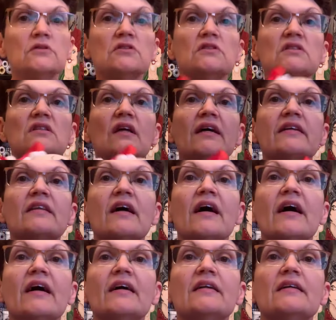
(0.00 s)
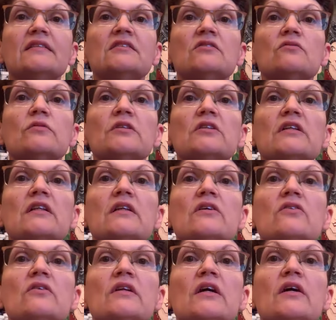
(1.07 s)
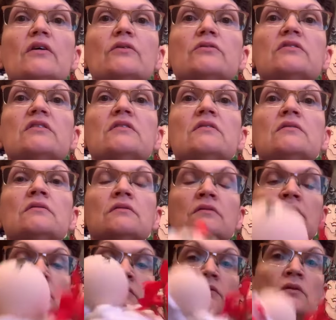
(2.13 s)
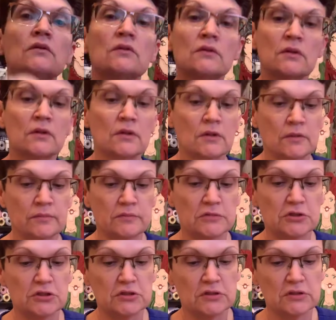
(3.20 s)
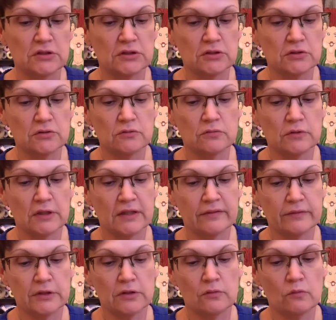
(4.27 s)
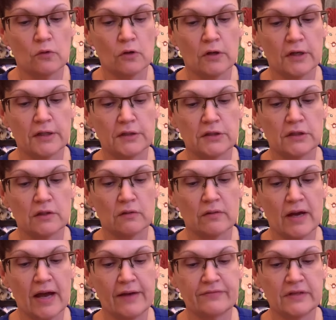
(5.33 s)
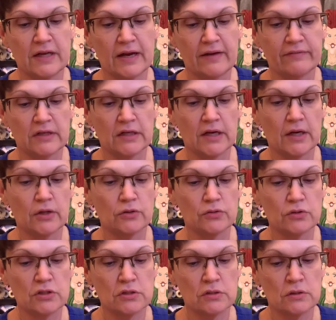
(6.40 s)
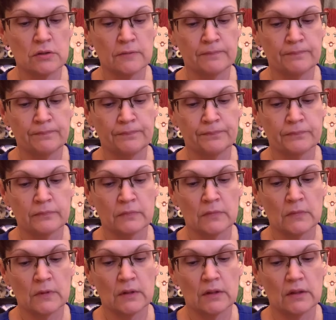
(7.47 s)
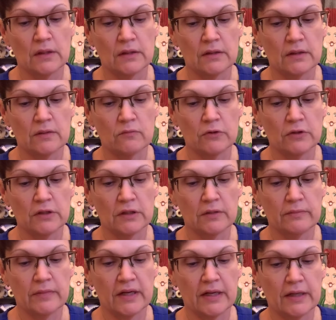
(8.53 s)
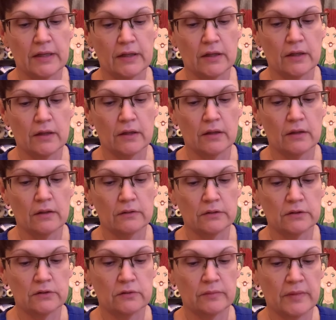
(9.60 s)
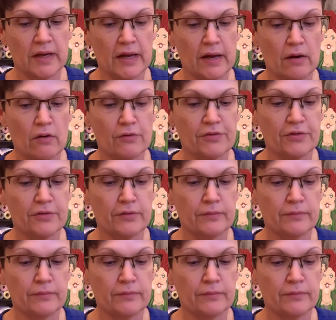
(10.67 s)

Just like that. It's a really little nose. But you can do whatever you want. You don't have to have a nose. And then we're going to make her a little mouth.